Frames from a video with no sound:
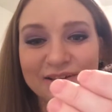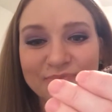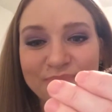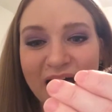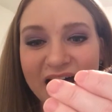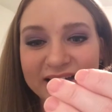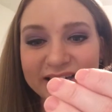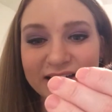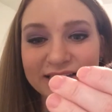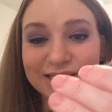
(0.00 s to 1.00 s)

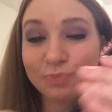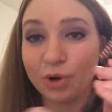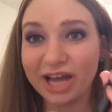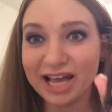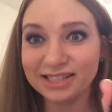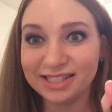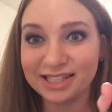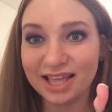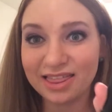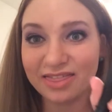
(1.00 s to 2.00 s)
by
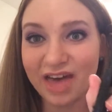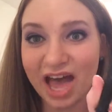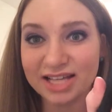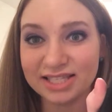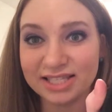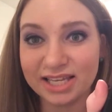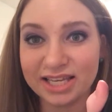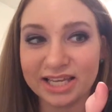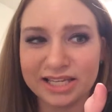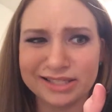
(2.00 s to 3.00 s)
Spornet, that
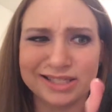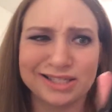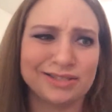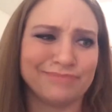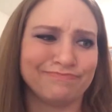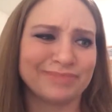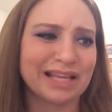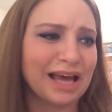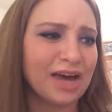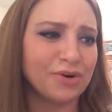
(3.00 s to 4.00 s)
is,
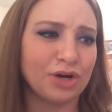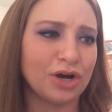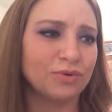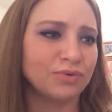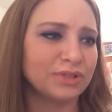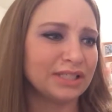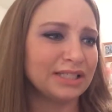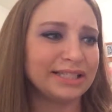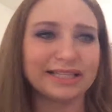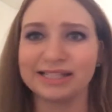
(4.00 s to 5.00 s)
I don't know,
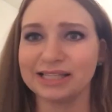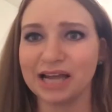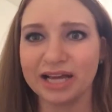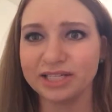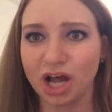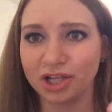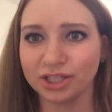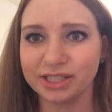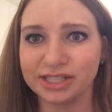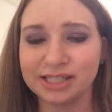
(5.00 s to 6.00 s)
$6 to
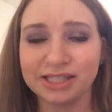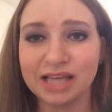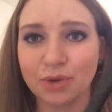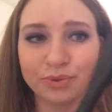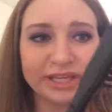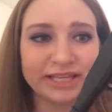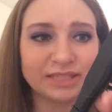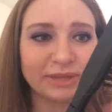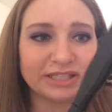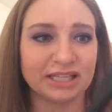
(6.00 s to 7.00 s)
$9. It's not really
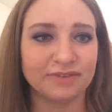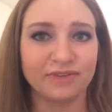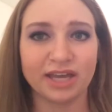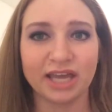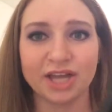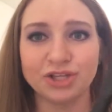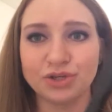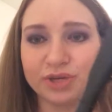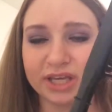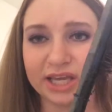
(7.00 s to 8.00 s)
expensive. Again,
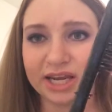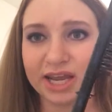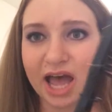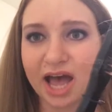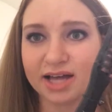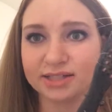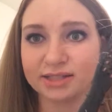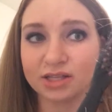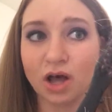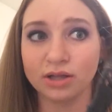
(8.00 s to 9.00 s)
you can get it at
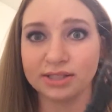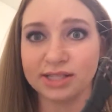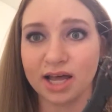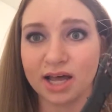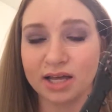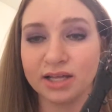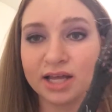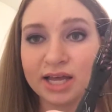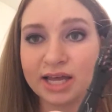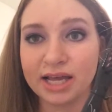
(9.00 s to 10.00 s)
Ulta
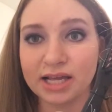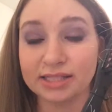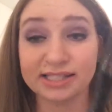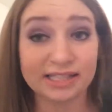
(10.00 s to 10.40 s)
and